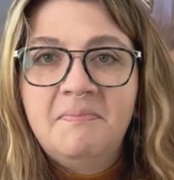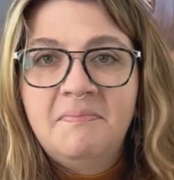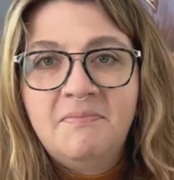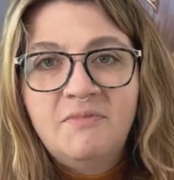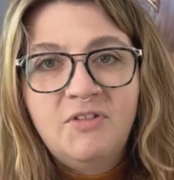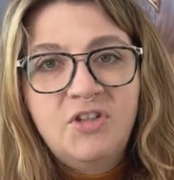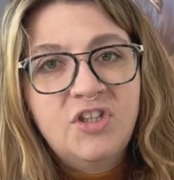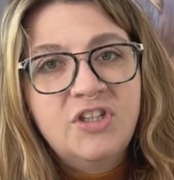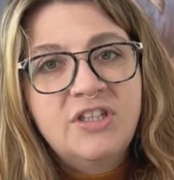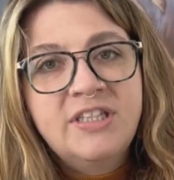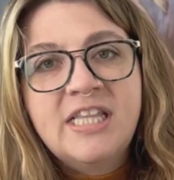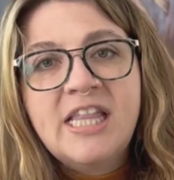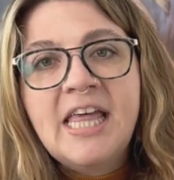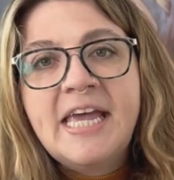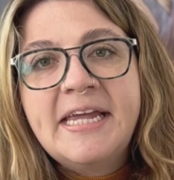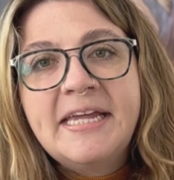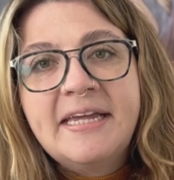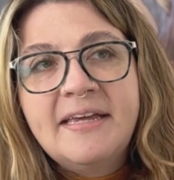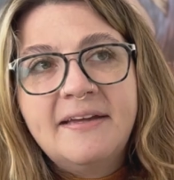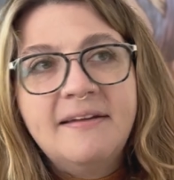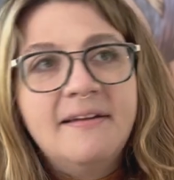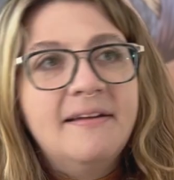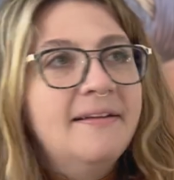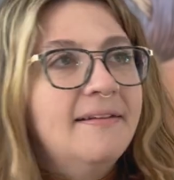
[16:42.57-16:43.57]
just
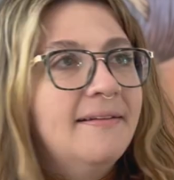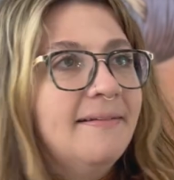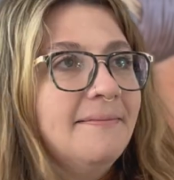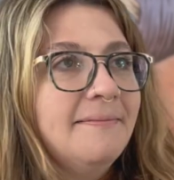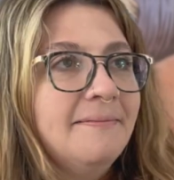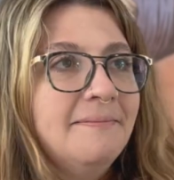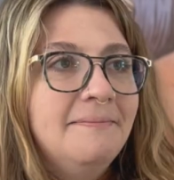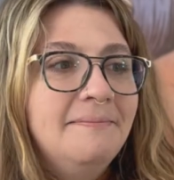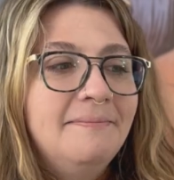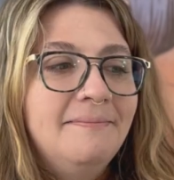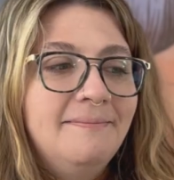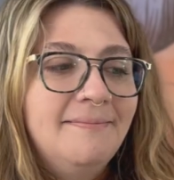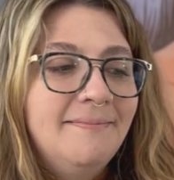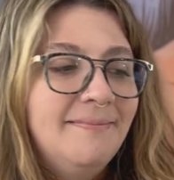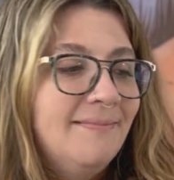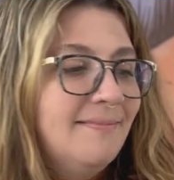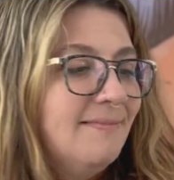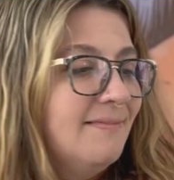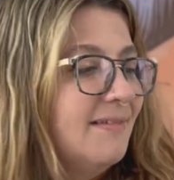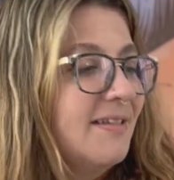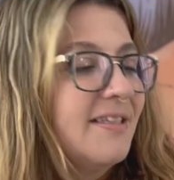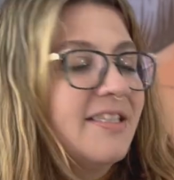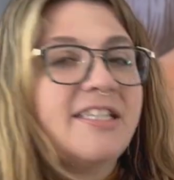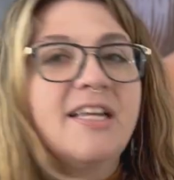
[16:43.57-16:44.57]
like
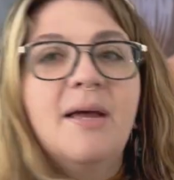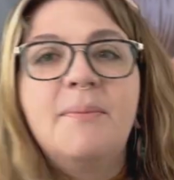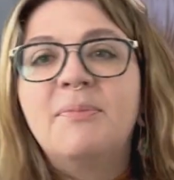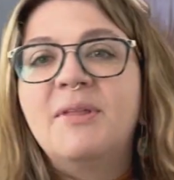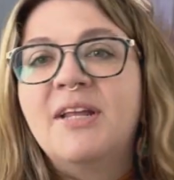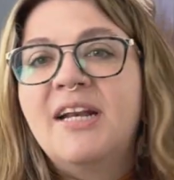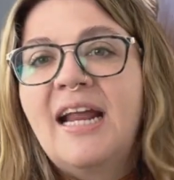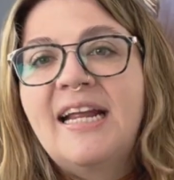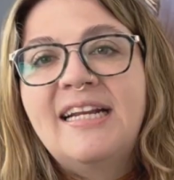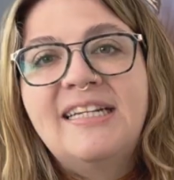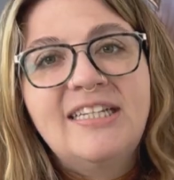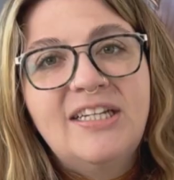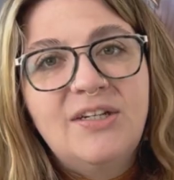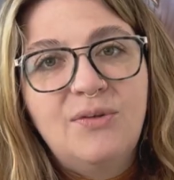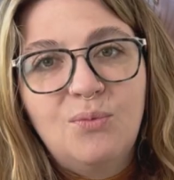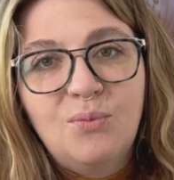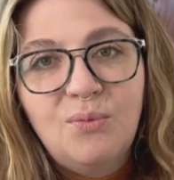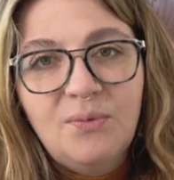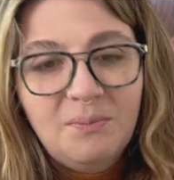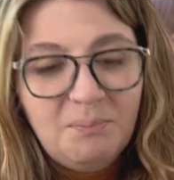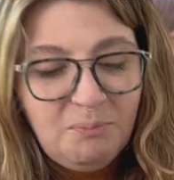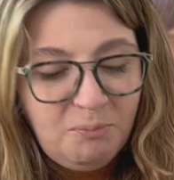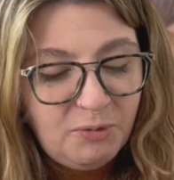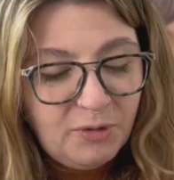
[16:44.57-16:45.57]
something I did
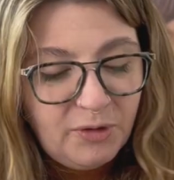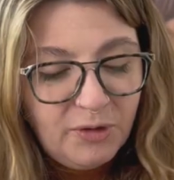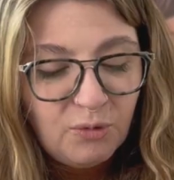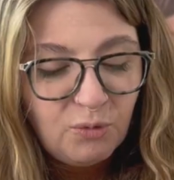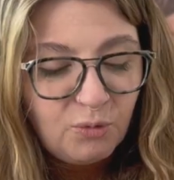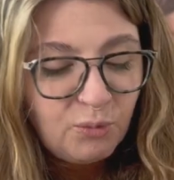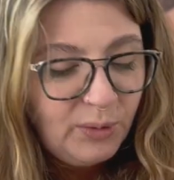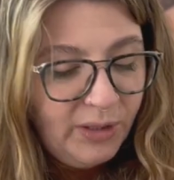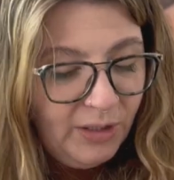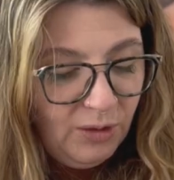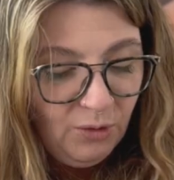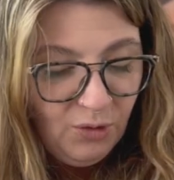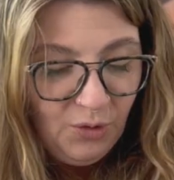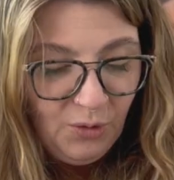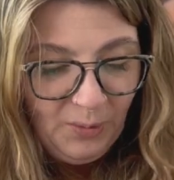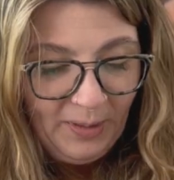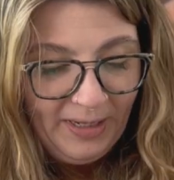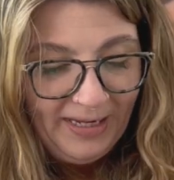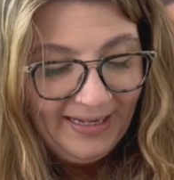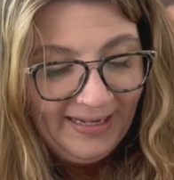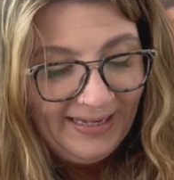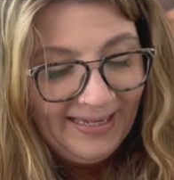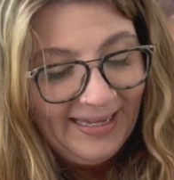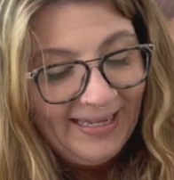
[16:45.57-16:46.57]
real quick.